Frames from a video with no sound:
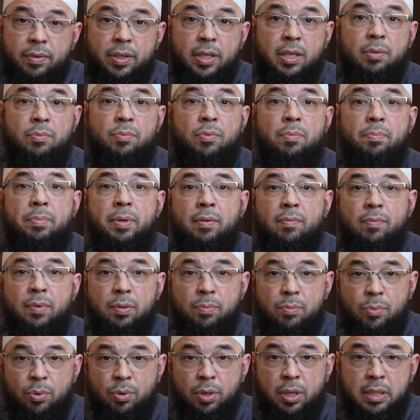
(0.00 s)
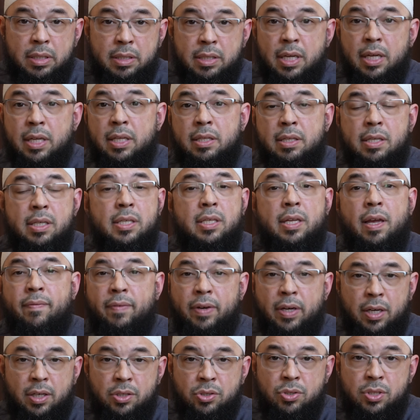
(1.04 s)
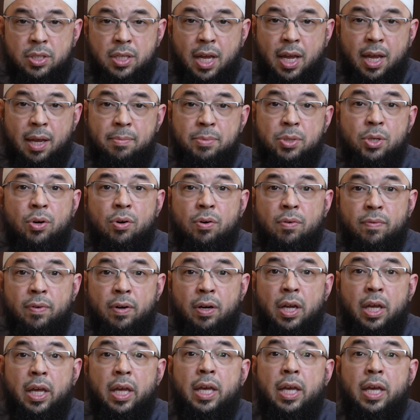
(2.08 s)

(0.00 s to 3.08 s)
and it will be rewarded 10 to 700 times over.